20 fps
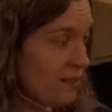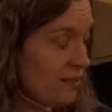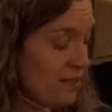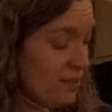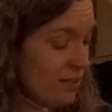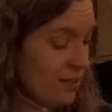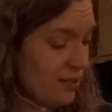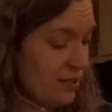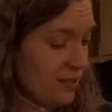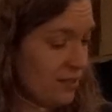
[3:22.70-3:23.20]

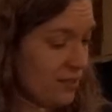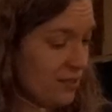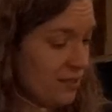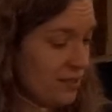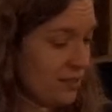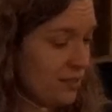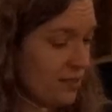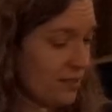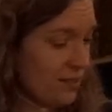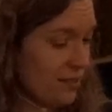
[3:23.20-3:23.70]

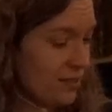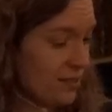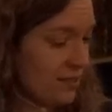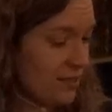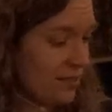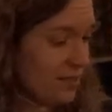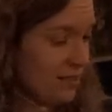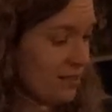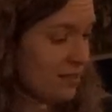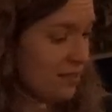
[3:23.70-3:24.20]

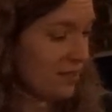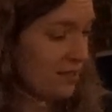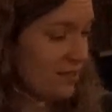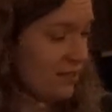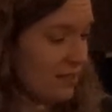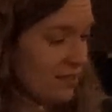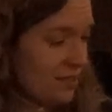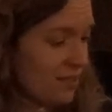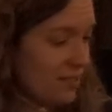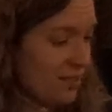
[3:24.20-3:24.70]

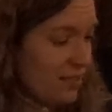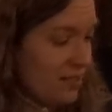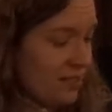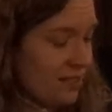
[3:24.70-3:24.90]
Nothing is said.